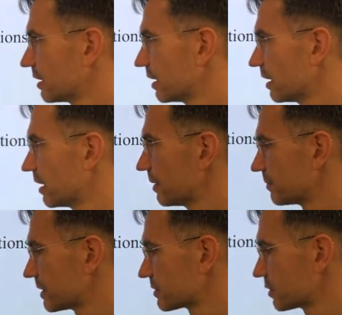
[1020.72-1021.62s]

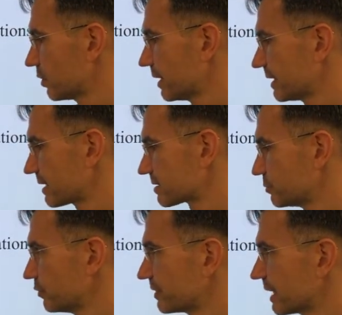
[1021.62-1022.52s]
And that's
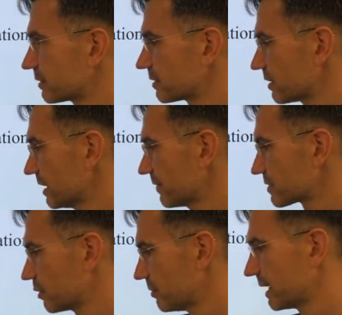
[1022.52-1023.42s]
moving now to the left, so
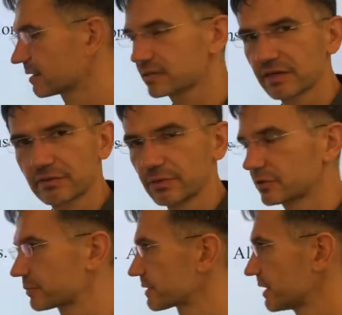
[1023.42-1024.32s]
minus 7 meters
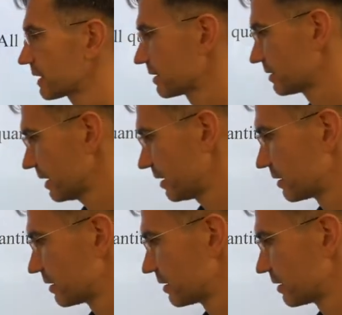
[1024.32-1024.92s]
per second, and